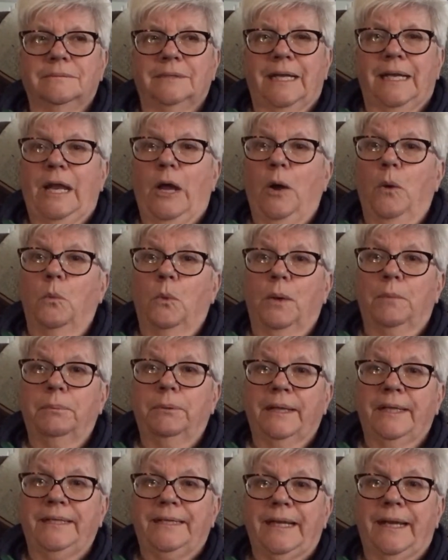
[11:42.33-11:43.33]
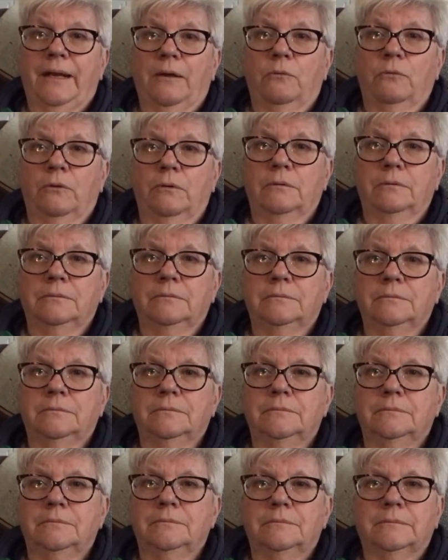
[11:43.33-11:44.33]
And now I'm 1 plate down.
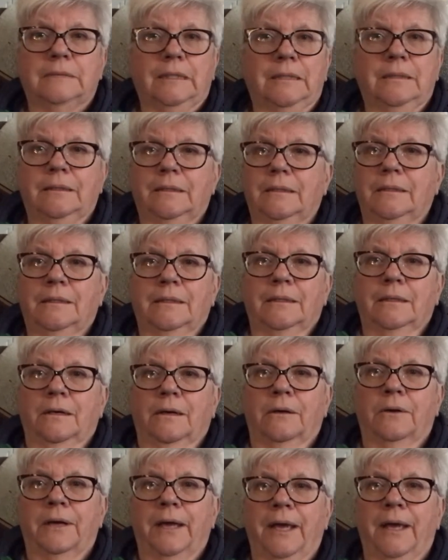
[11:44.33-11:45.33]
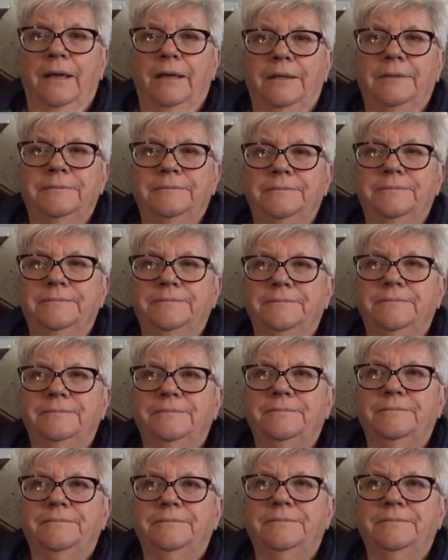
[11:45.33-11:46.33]
Okay.
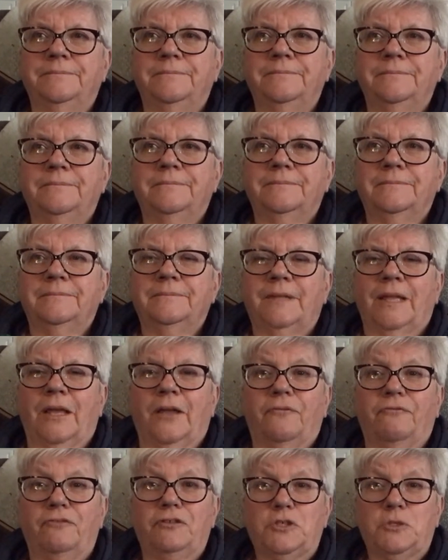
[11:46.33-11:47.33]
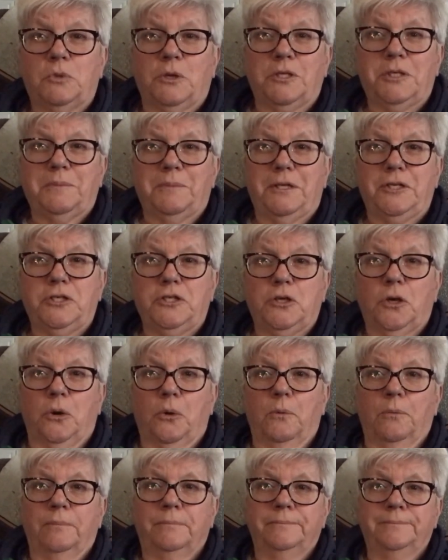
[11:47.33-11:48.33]
I'm going to finish watching my
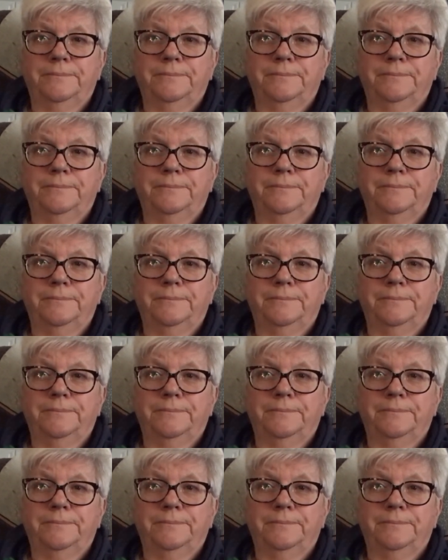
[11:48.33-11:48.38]
show.